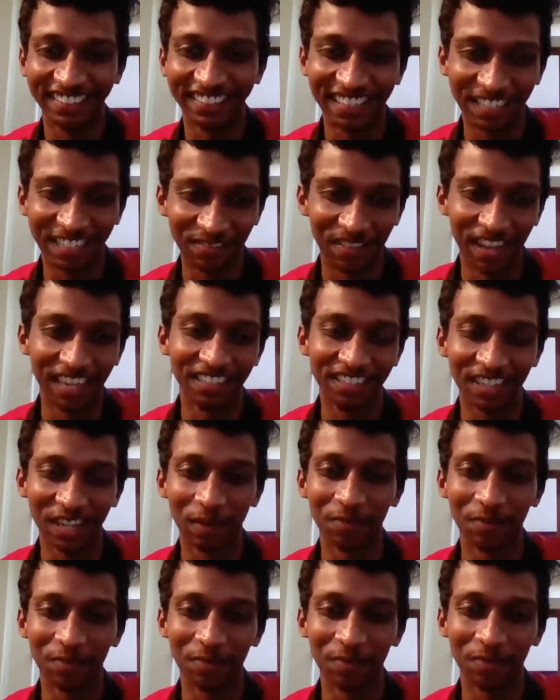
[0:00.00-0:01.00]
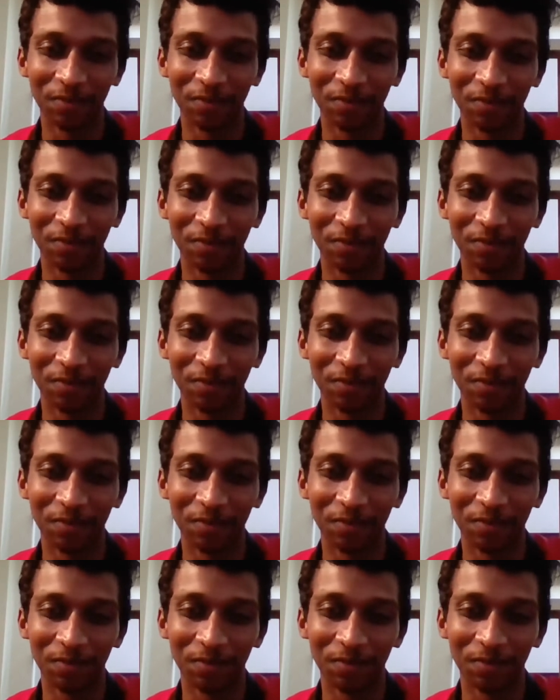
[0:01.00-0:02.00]
these mainstream
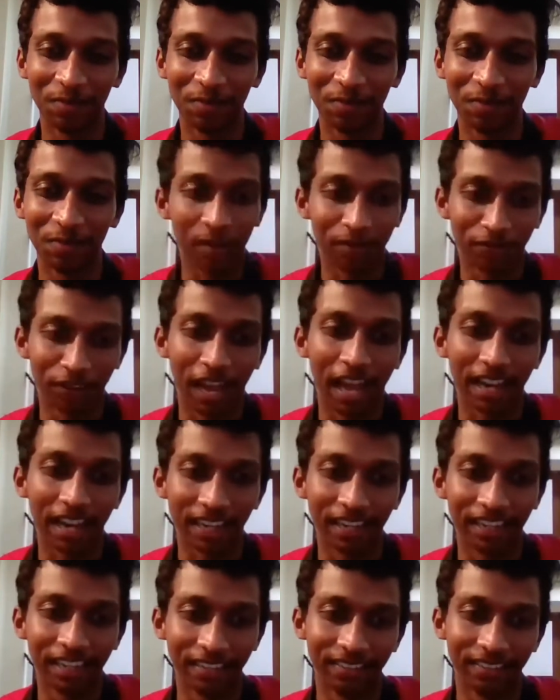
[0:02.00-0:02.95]
jobs. I mean,